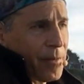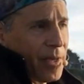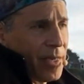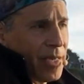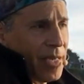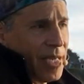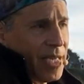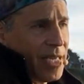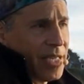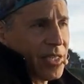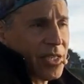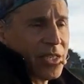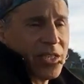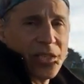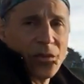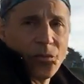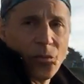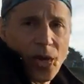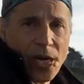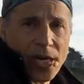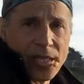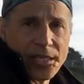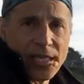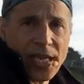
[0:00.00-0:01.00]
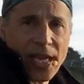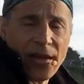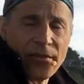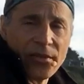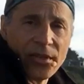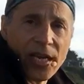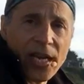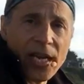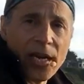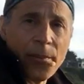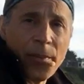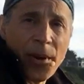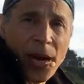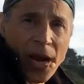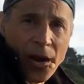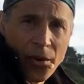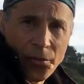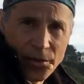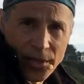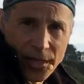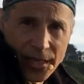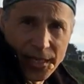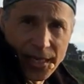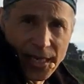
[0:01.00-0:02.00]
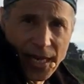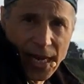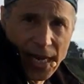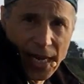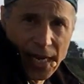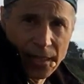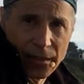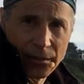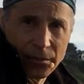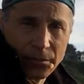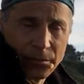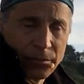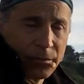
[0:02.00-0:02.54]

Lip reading: he just didn't want us to have the kind of power that he had.